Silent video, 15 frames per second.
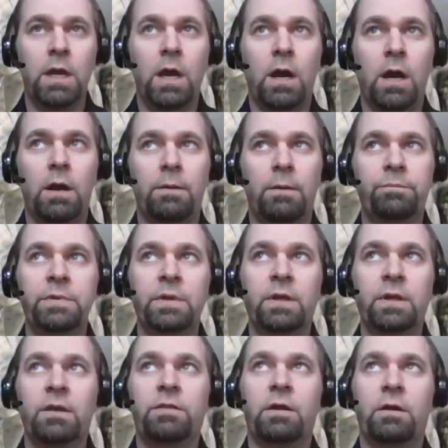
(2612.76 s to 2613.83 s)

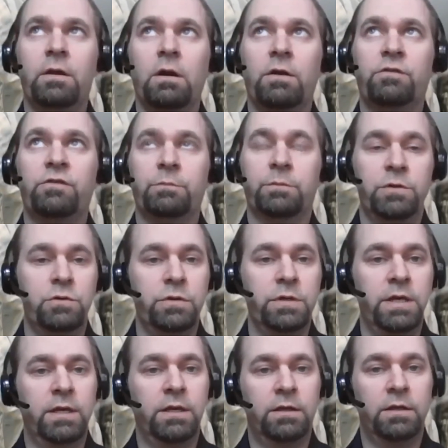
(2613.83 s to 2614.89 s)
There are some
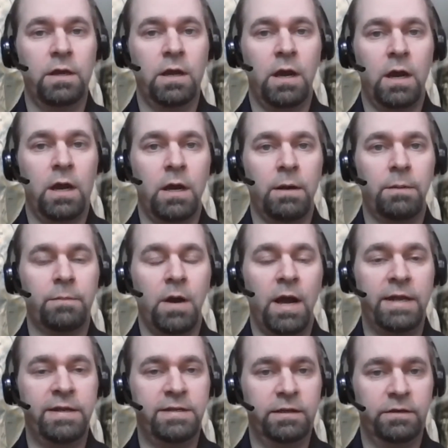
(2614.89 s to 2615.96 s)
unique
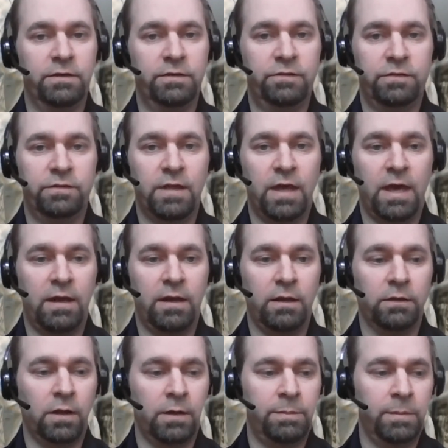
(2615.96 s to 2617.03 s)
ideas that a
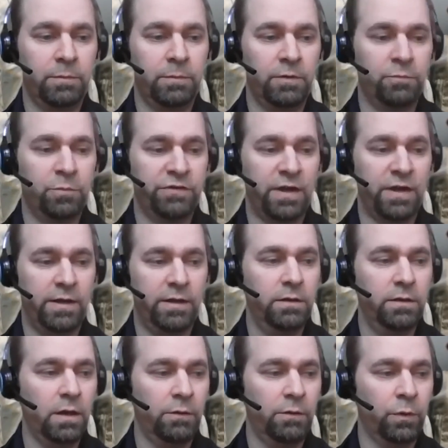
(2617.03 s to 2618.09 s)
lot of people have
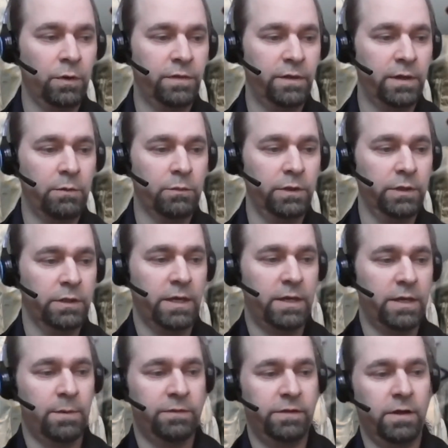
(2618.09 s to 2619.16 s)
presented. One thing I really
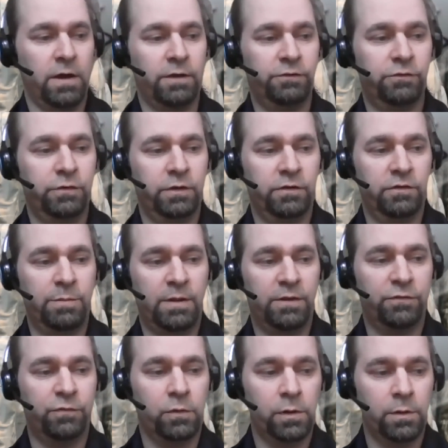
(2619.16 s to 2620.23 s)
like about the Austrian Space
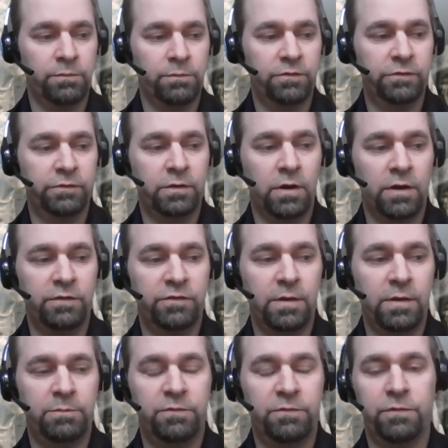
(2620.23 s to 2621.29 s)
Forum's
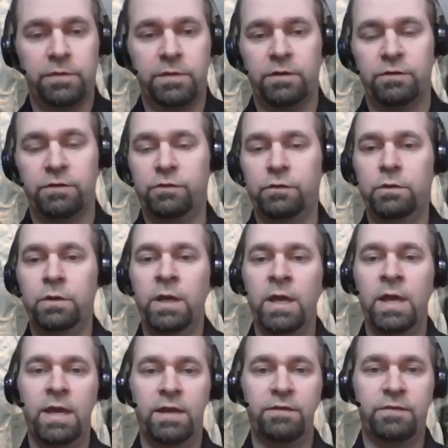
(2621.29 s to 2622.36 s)
concept for their suit
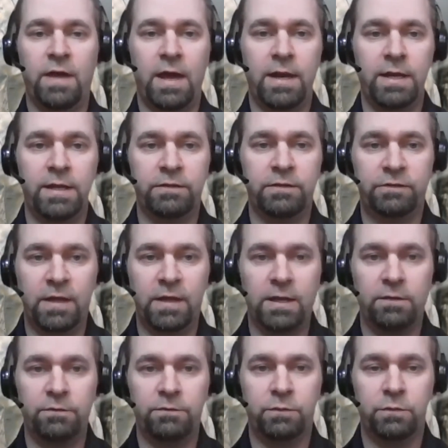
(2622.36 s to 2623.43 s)
is that instead
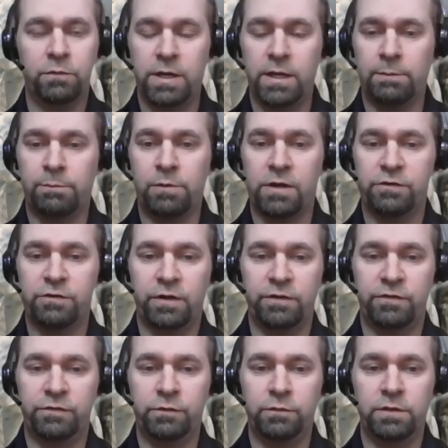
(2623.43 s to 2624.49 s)
of creating a
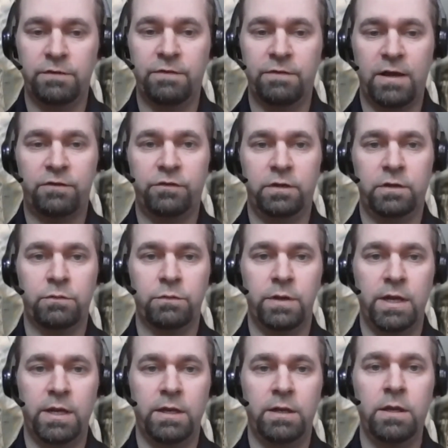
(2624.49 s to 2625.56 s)
pressurized suit, they've actually
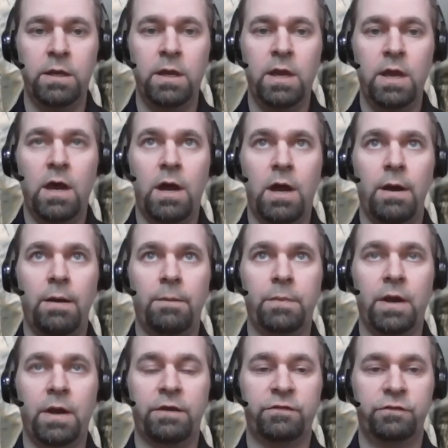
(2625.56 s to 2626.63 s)
created
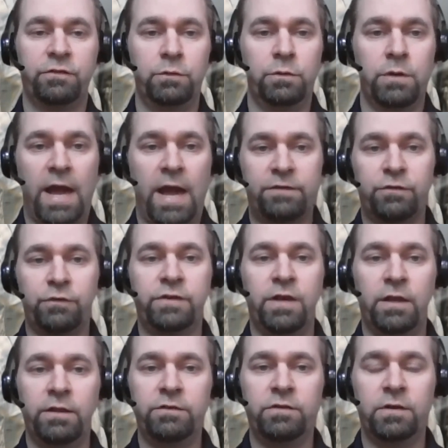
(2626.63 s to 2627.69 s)
a suit
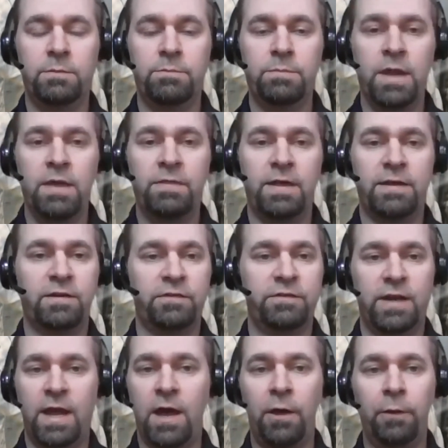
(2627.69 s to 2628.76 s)
exoskeleton that
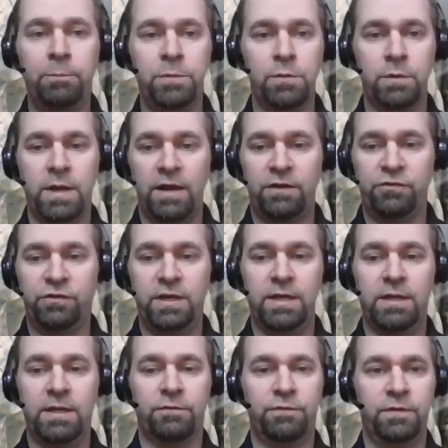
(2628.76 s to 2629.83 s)
doesn't help you. It actually
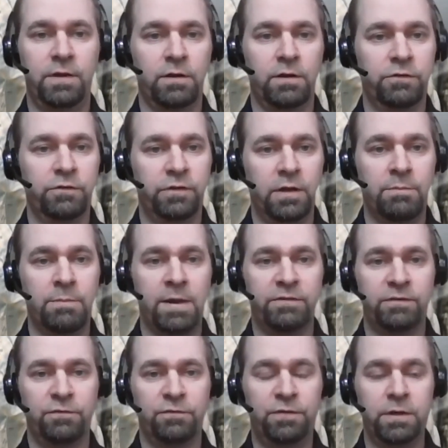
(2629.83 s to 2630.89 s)
interferes and makes
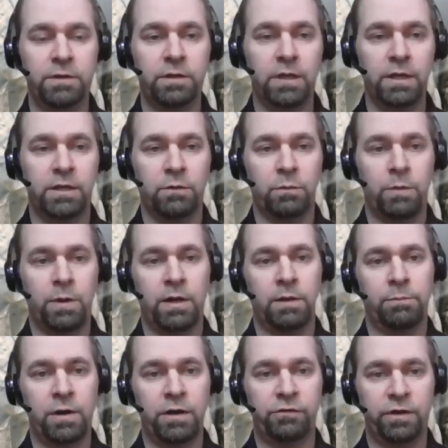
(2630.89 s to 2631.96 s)
it feel like you're wearing a
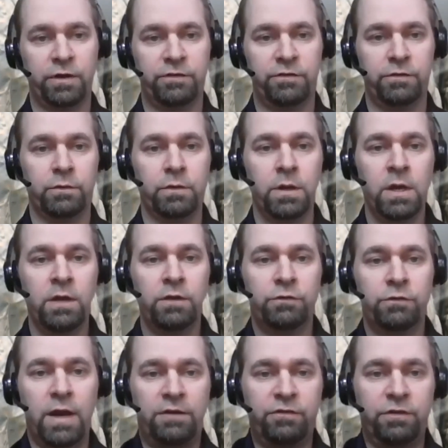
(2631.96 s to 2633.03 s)
pressurized suit.
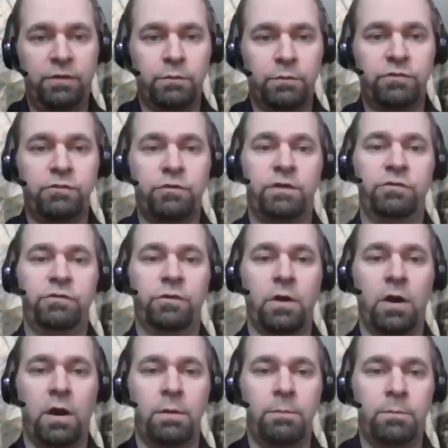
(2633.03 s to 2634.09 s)
So it actually restricts
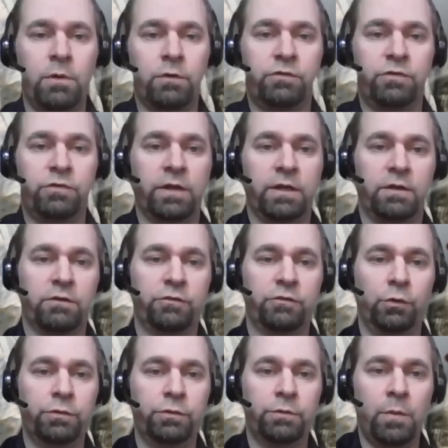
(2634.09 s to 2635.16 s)
your arm motion, like your
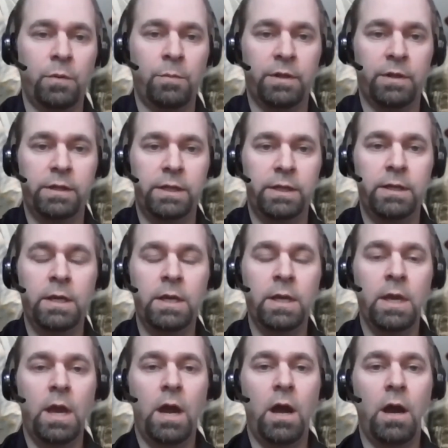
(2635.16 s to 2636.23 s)
shoulder mobility,
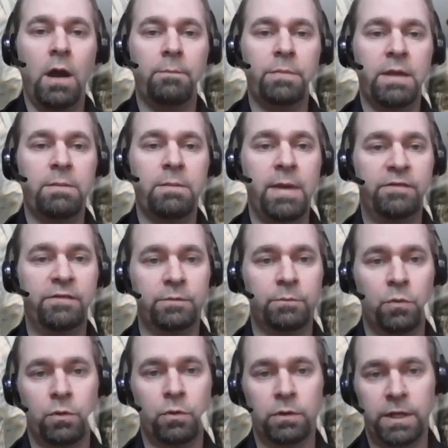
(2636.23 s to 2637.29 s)
and makes it
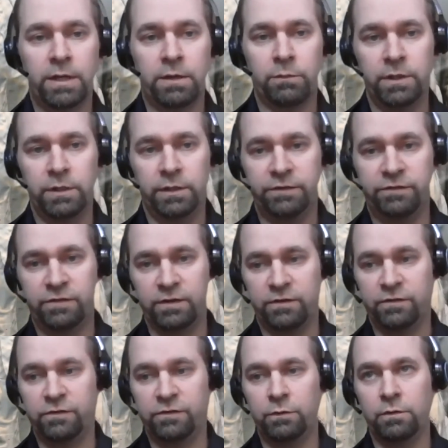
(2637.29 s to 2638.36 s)
more like a realistic
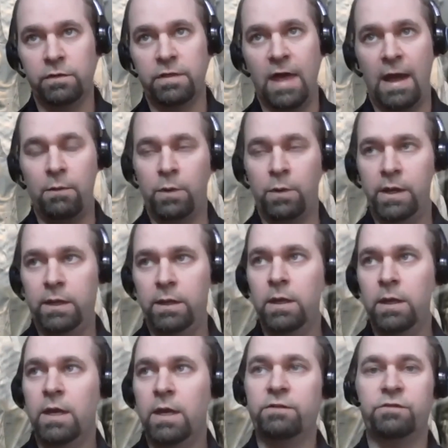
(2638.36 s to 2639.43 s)
suit that way.
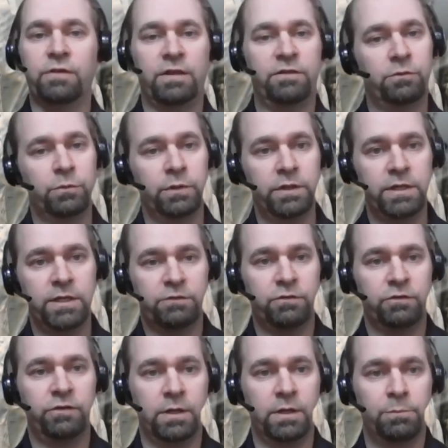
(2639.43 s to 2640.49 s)
And so that's a really
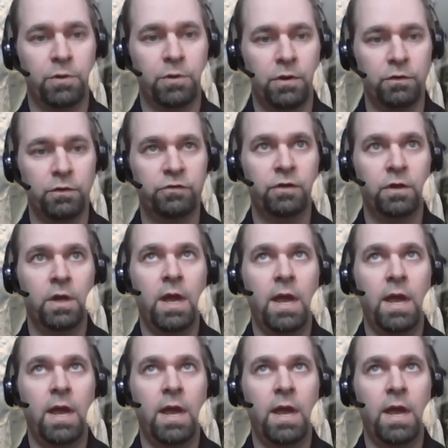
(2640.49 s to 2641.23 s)
interesting approach.